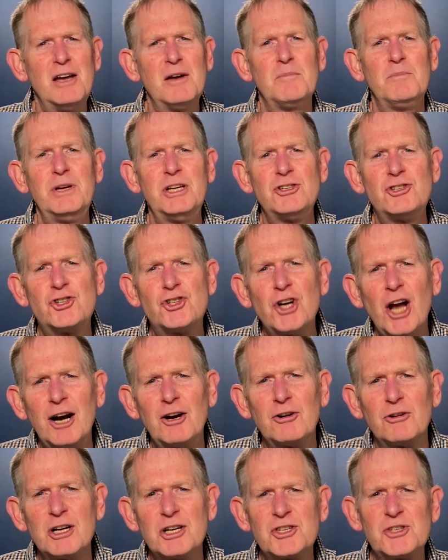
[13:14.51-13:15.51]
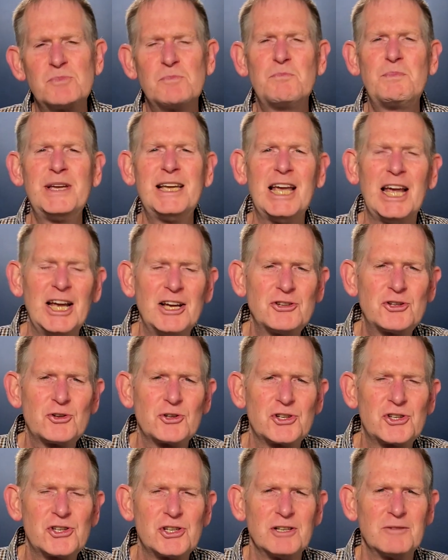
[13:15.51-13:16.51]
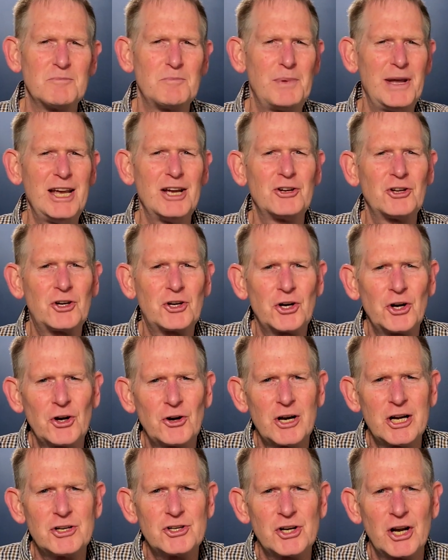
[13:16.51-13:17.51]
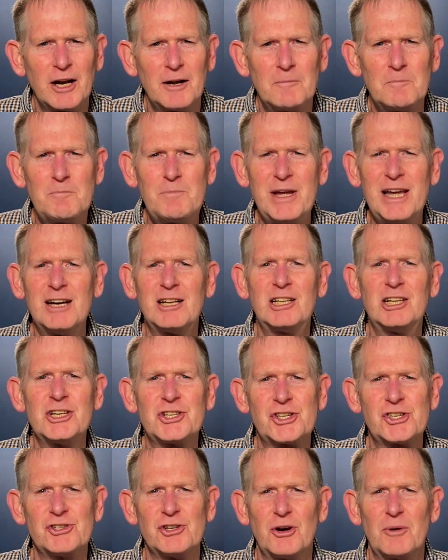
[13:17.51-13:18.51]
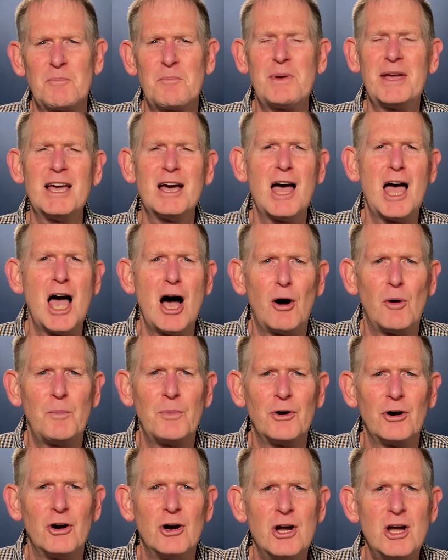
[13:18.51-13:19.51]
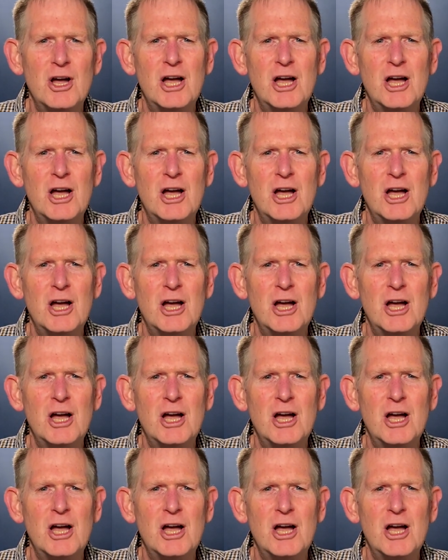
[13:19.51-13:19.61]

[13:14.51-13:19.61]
Be generous. Be interested. Be encouraging. Be a listener. Be a helper.